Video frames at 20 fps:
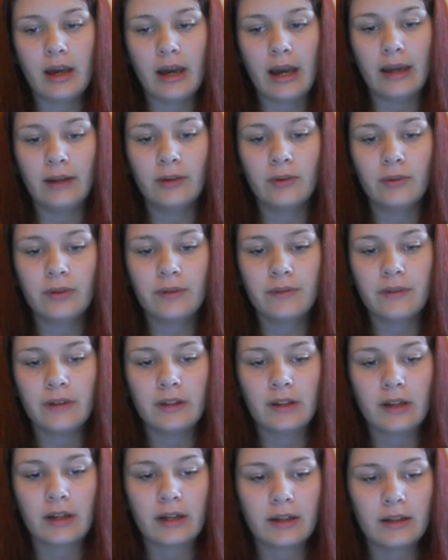I don't have
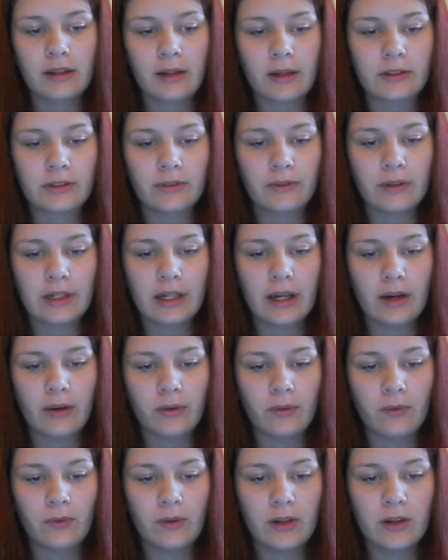internet connection right now.
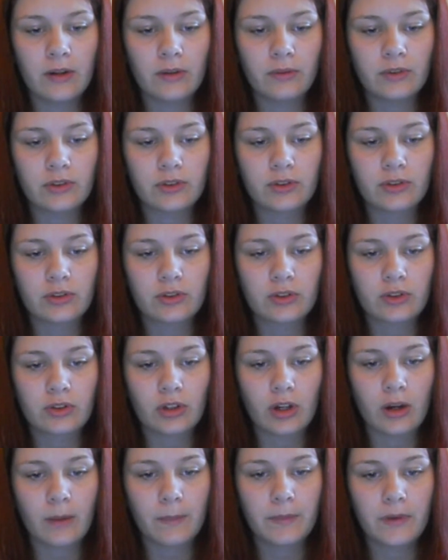The video just
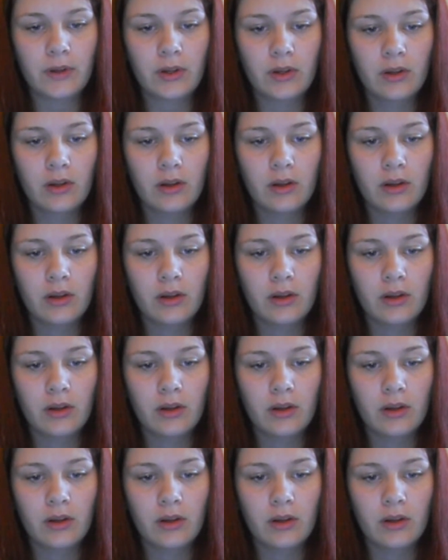stopped.